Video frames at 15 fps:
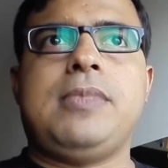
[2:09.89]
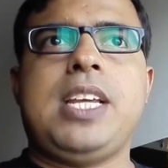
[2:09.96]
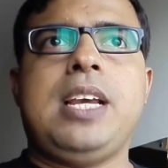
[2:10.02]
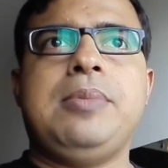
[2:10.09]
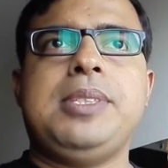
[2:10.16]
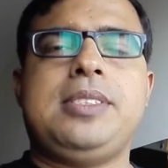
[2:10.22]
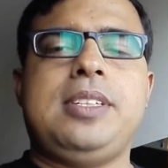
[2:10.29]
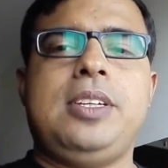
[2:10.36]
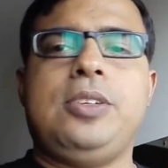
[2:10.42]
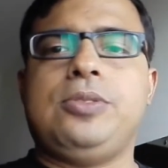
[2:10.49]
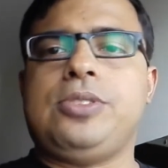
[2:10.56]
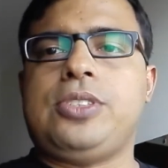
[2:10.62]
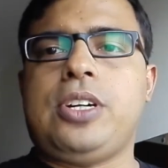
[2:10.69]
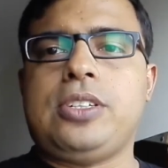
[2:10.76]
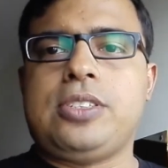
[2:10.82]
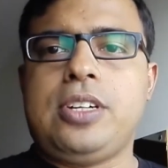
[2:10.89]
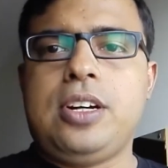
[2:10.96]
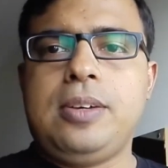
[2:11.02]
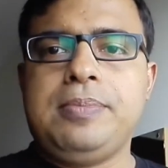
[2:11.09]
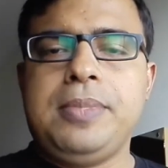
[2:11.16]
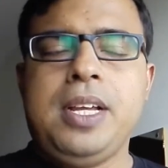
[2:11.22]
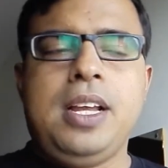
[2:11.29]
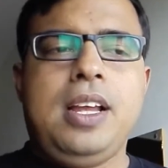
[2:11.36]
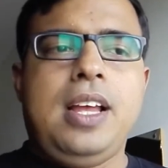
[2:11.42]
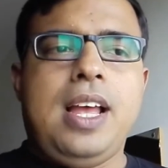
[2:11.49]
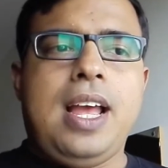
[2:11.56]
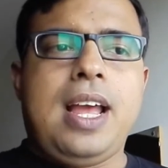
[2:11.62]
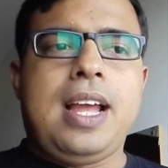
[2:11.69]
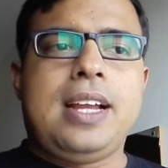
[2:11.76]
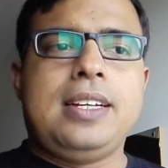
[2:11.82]
abcnews.com,
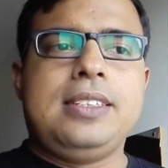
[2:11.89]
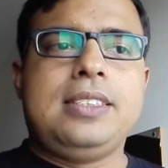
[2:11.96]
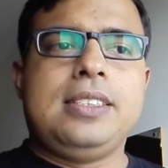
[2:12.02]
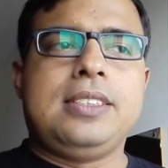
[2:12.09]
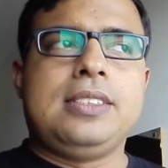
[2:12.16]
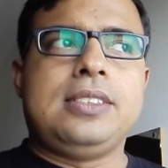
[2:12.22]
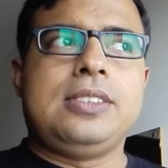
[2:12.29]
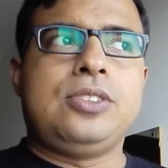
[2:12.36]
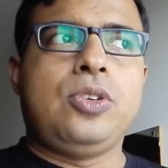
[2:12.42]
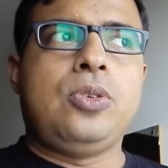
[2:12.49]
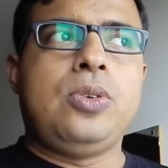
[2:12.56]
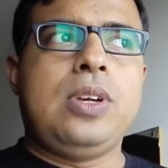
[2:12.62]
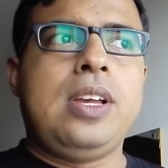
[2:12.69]
and so